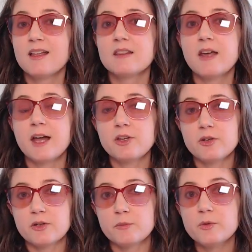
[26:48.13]
that
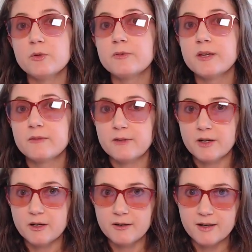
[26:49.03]
you're moving
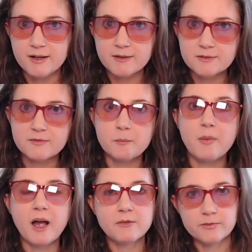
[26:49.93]
very
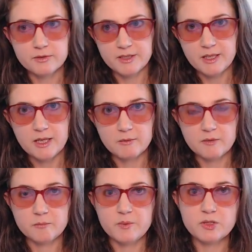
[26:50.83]
mindfully
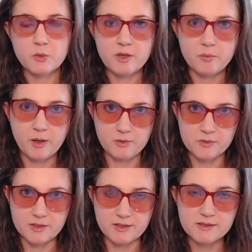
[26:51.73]
in between
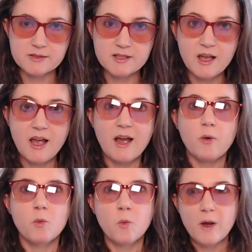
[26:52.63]
poses.
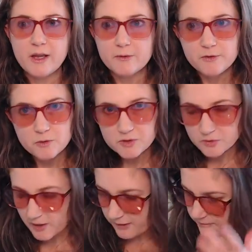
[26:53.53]
If you do
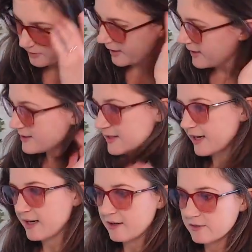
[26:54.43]
have your head
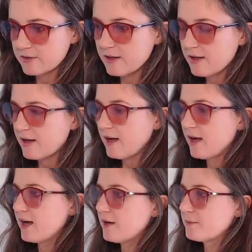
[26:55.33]
down,
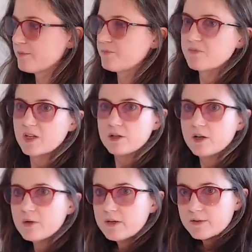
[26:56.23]

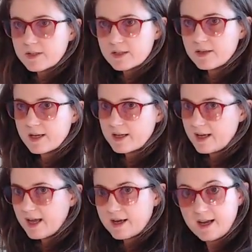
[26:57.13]
even in like a
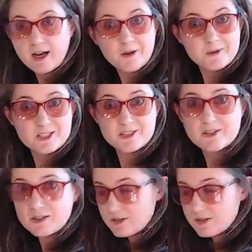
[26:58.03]
cat-cow, which you can do